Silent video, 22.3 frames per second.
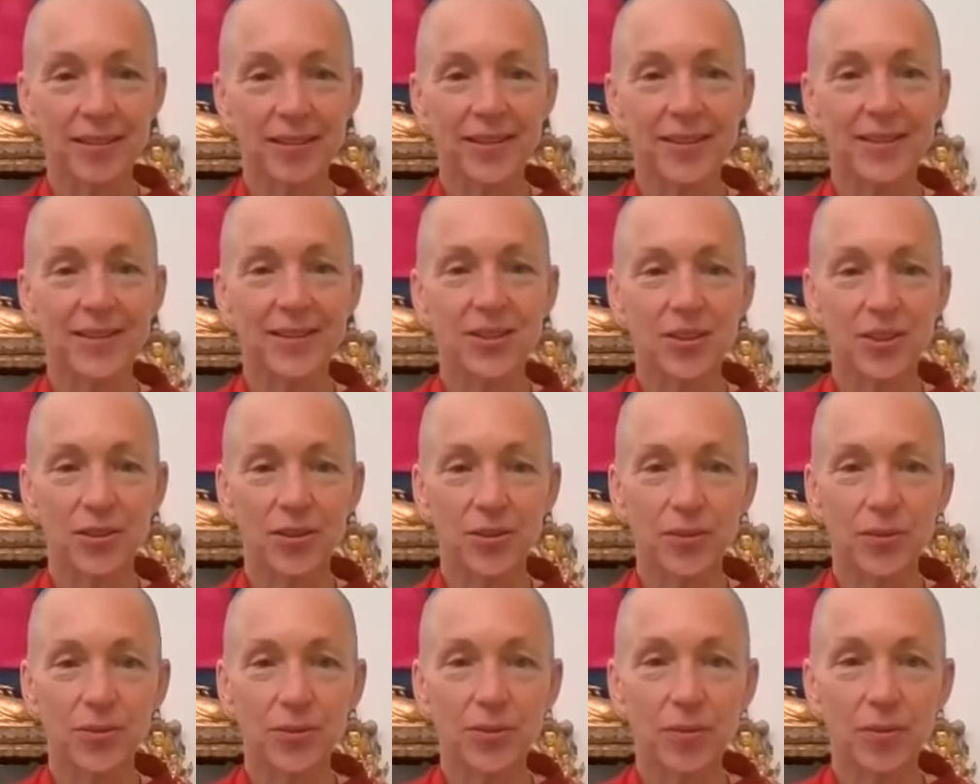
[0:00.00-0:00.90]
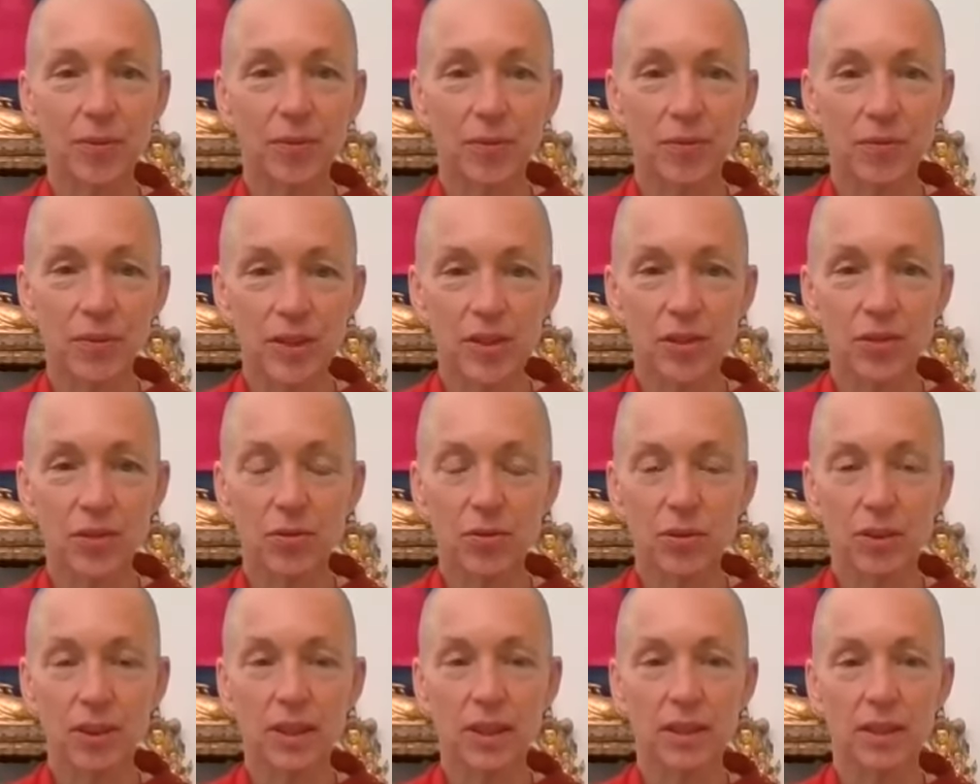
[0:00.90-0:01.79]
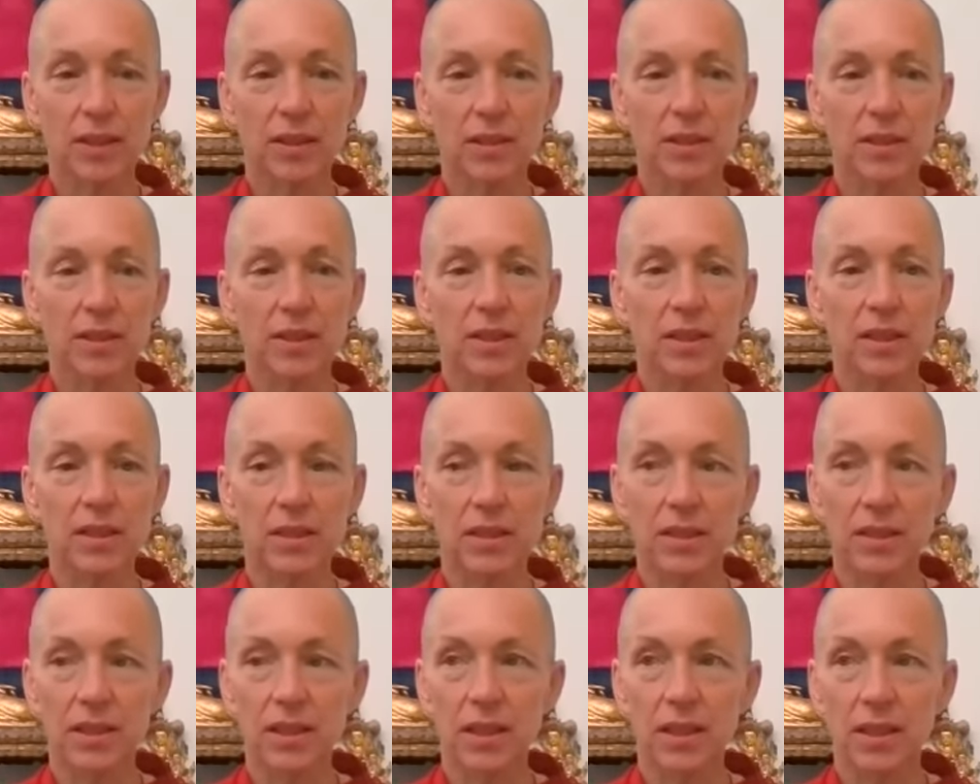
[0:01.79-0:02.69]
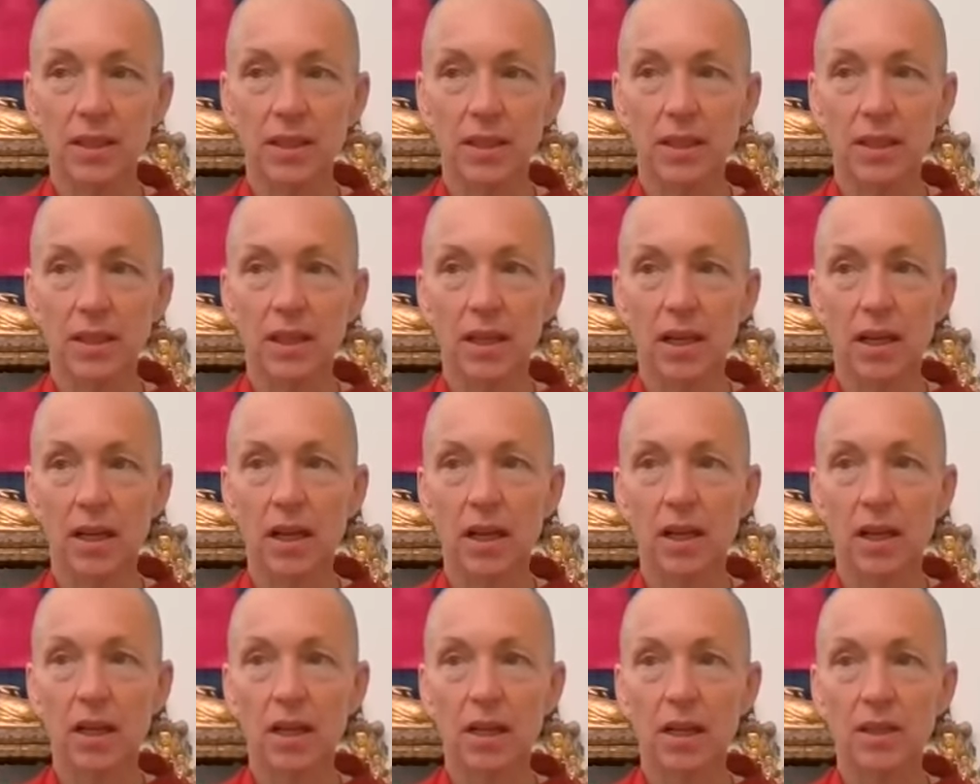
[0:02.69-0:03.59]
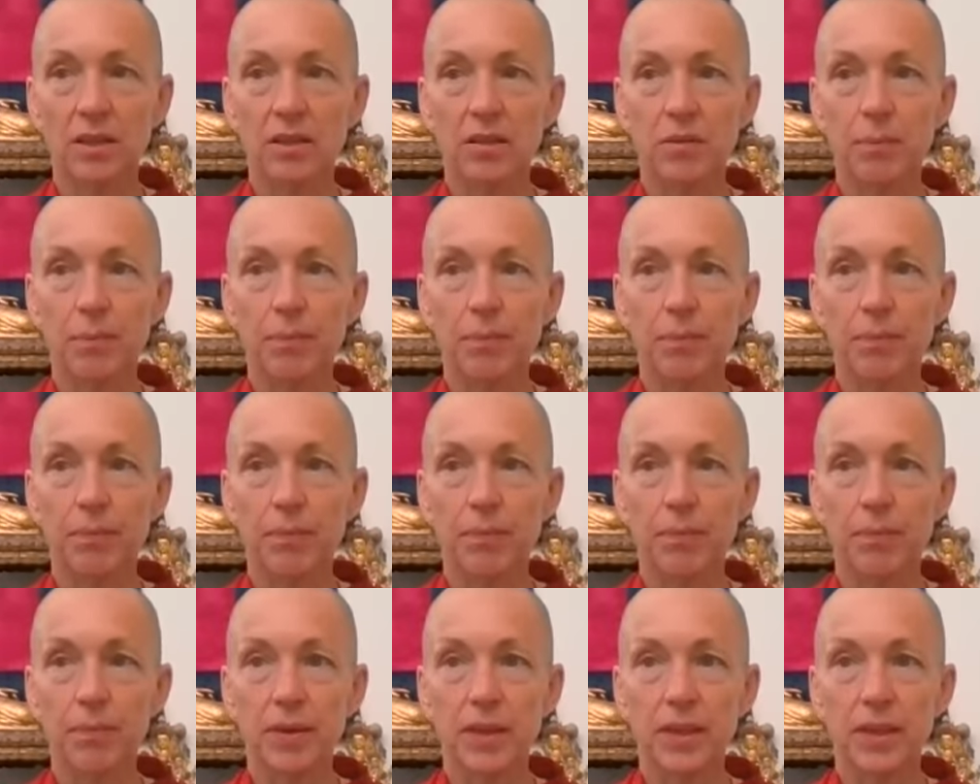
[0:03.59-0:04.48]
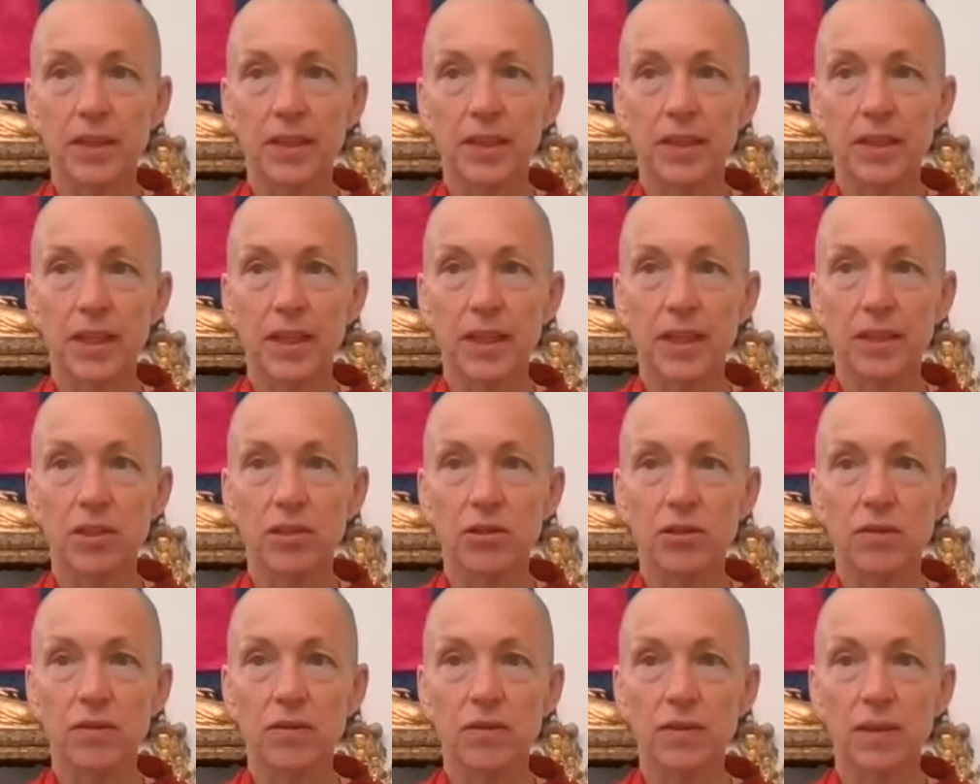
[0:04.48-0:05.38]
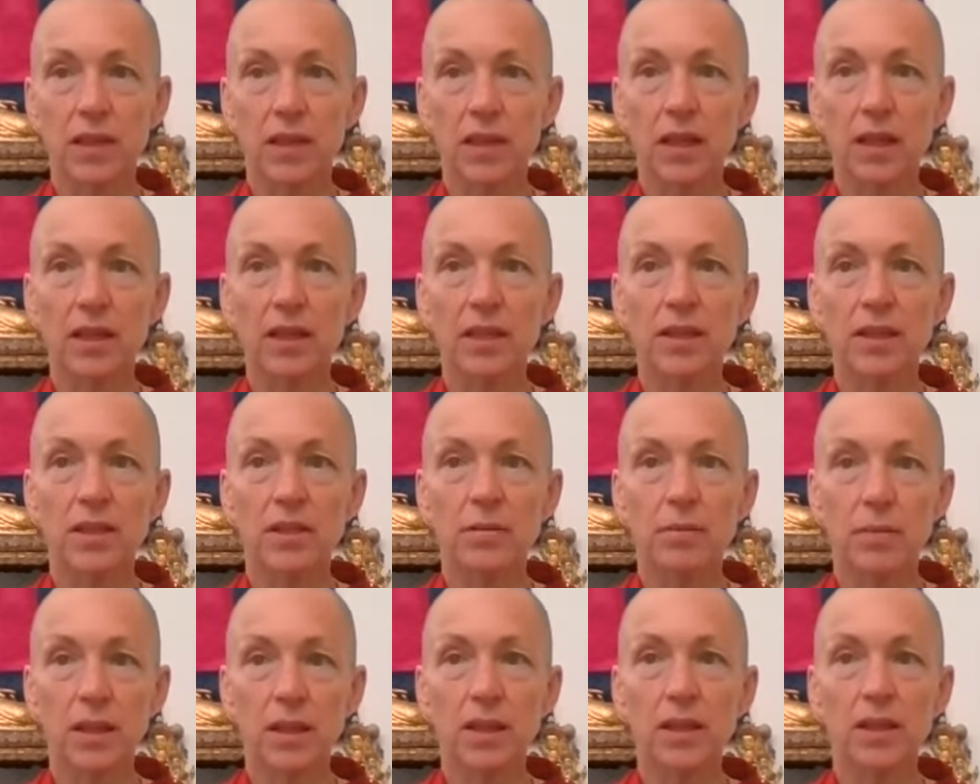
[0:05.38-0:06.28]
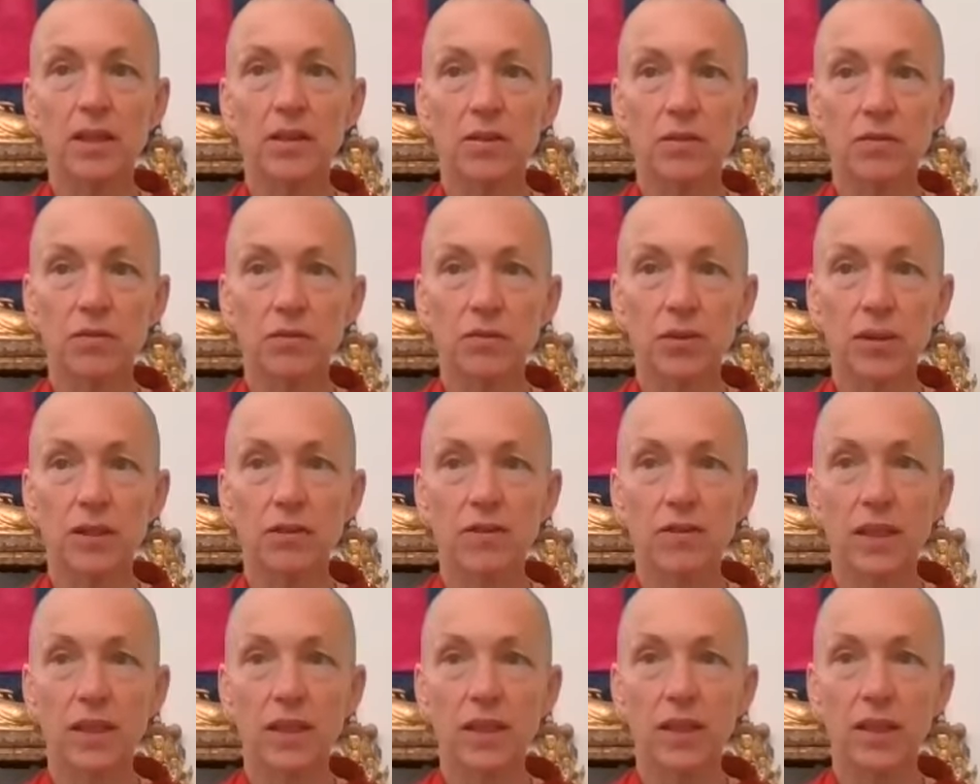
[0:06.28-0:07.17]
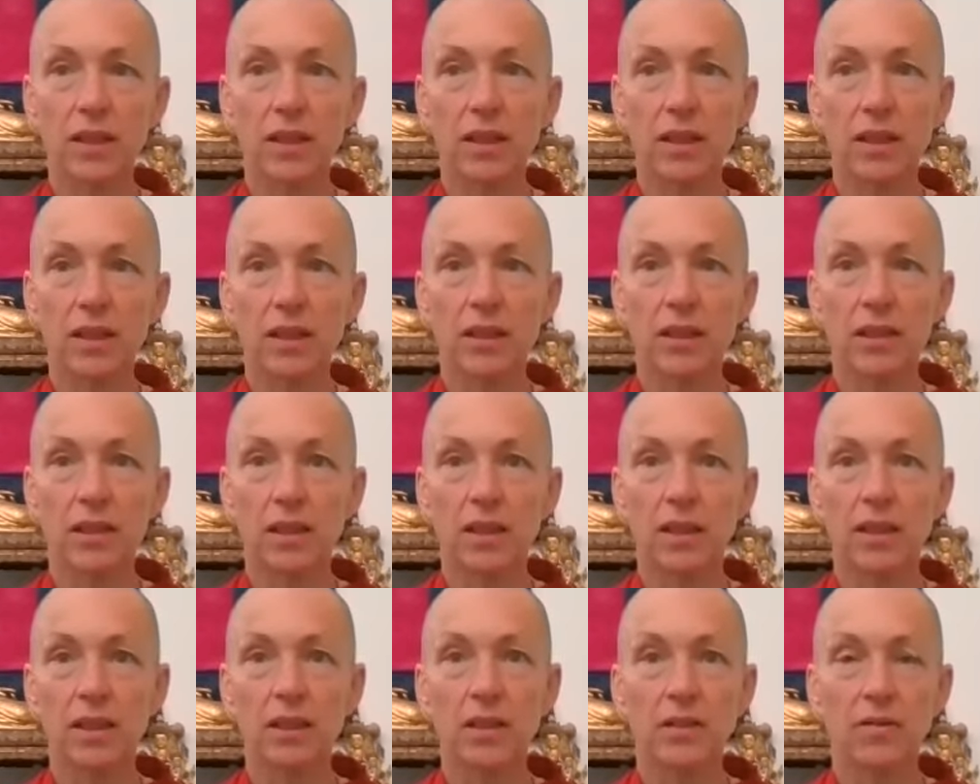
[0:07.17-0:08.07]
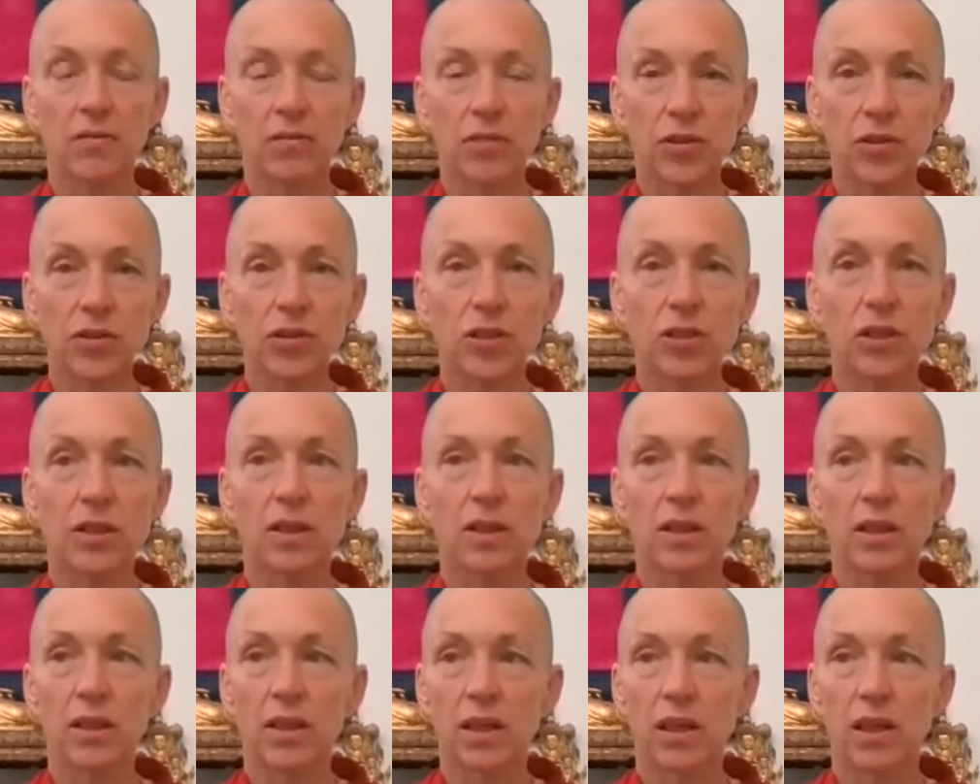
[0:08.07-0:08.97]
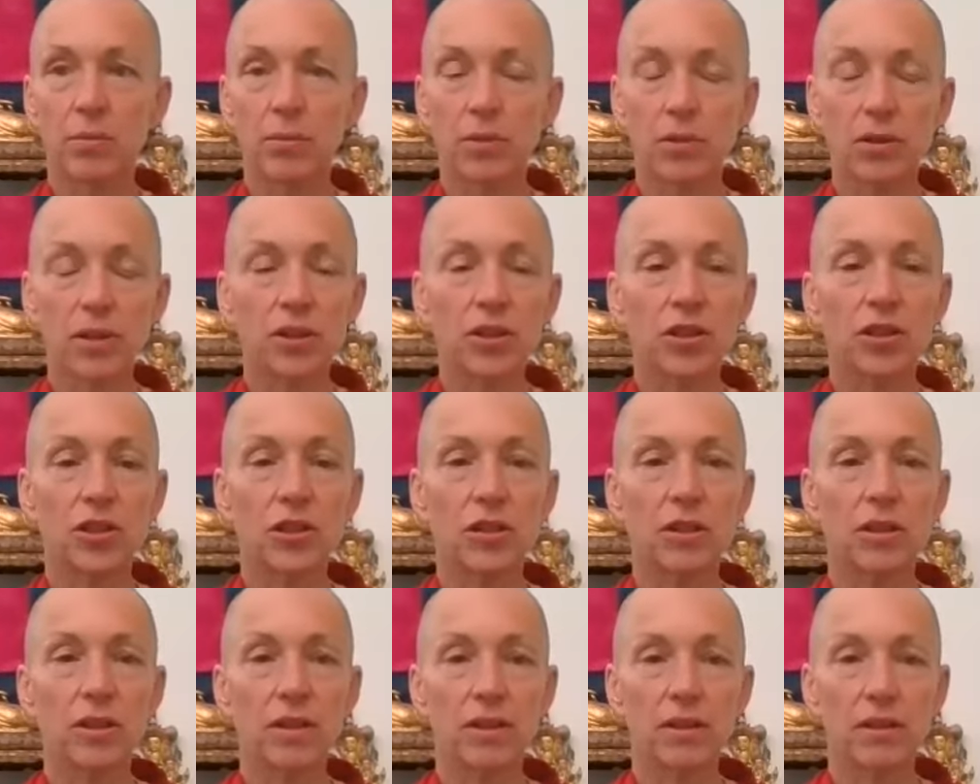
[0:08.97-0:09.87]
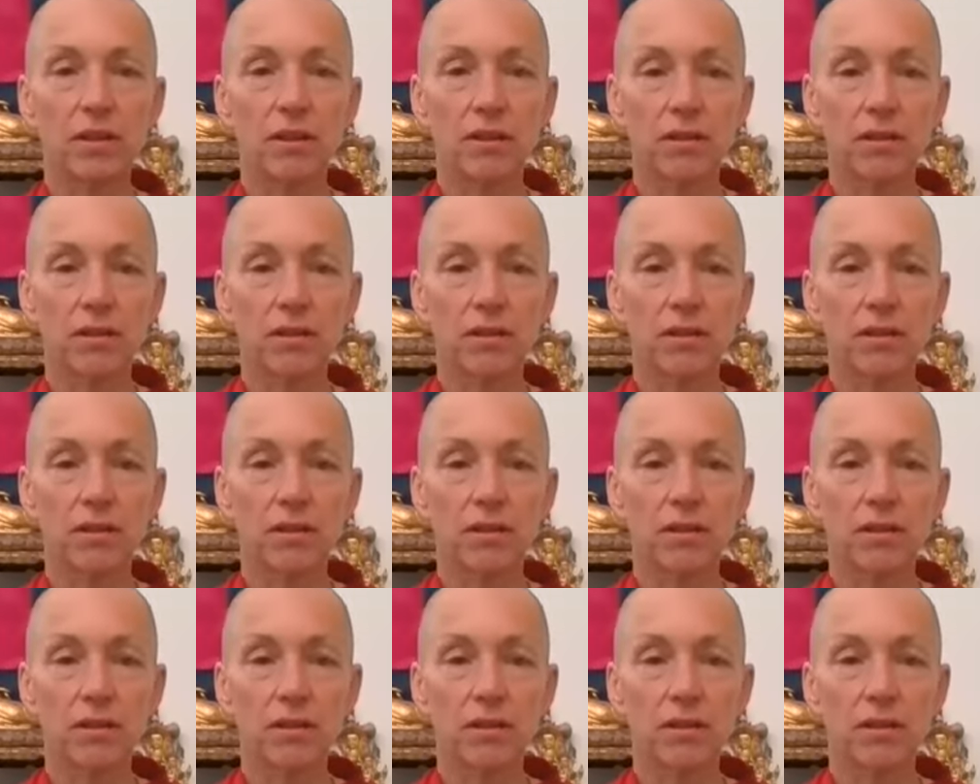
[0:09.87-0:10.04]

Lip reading: So physical nakedness is seen as a state of enlightened mind, free of any confusion, elaboration,